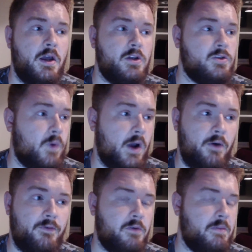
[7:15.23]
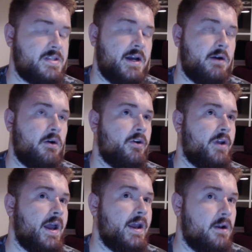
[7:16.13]
12, you miss out on
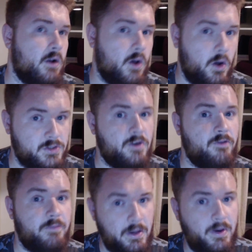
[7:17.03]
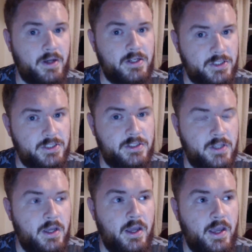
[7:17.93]
a lot of big punishes.
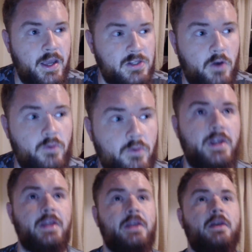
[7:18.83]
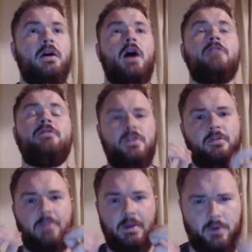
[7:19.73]
It's only, other than
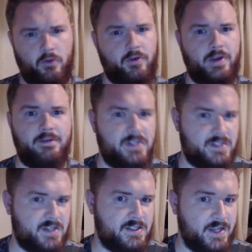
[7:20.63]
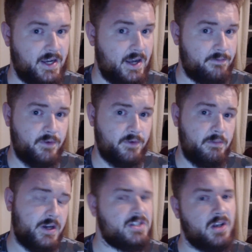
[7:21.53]
the people who already have a disgusting 11 frame
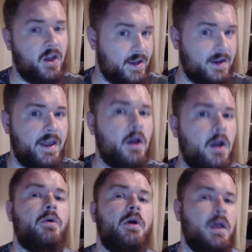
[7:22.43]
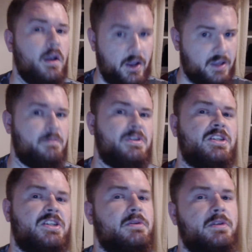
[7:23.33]
punish, like Leo, like the
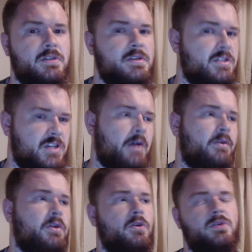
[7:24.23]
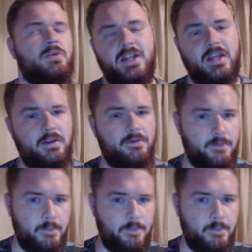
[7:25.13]
Mishimas, Xiao Yu, Steve,